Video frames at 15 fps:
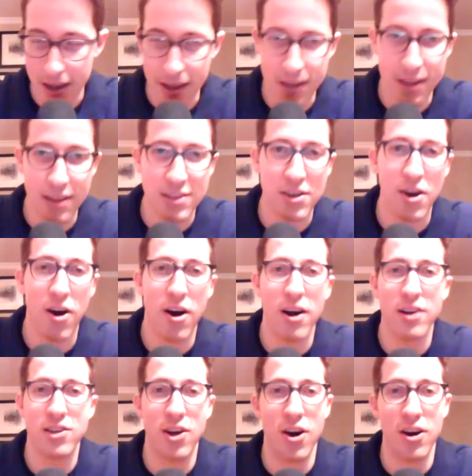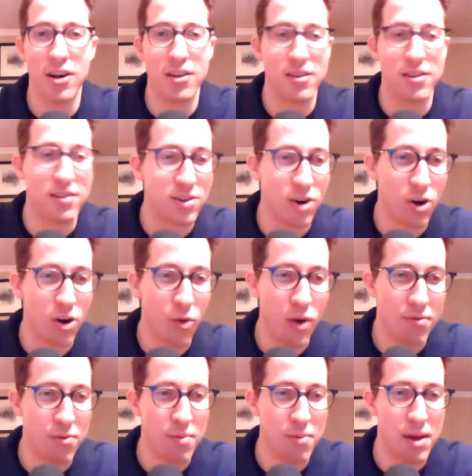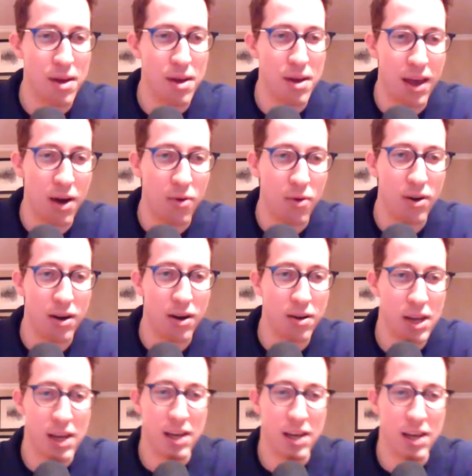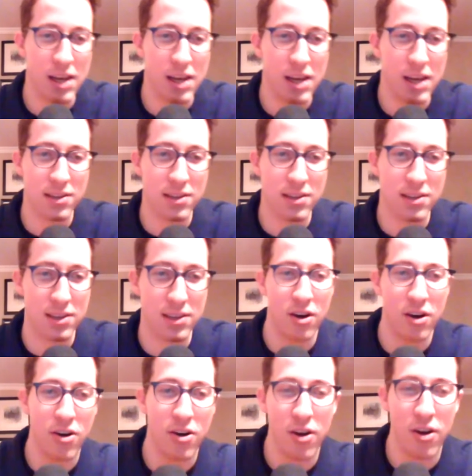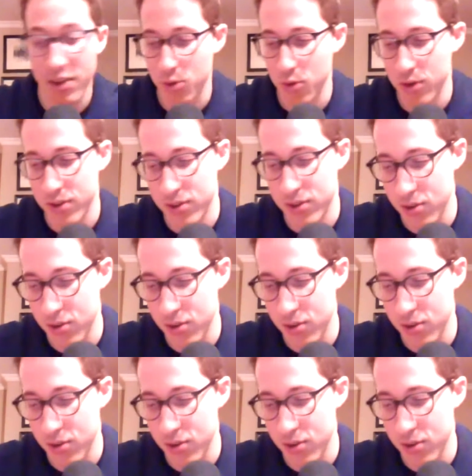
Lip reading: Yeah, it's hard to turn away from him in that one. He is a slight underdog in this